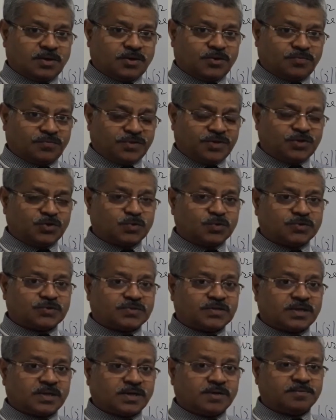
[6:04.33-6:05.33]
We use
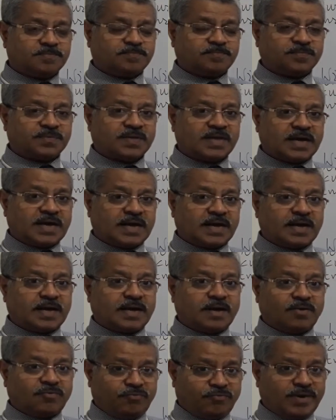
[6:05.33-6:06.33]
the
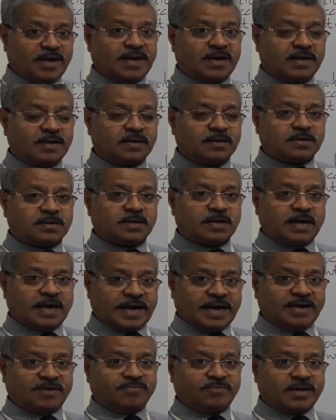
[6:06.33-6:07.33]
will.
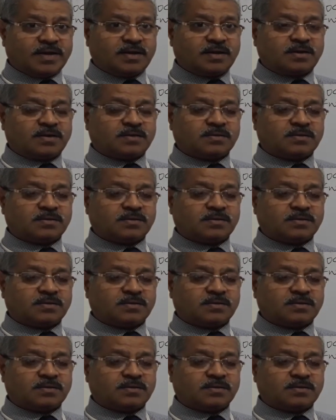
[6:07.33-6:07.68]
I will.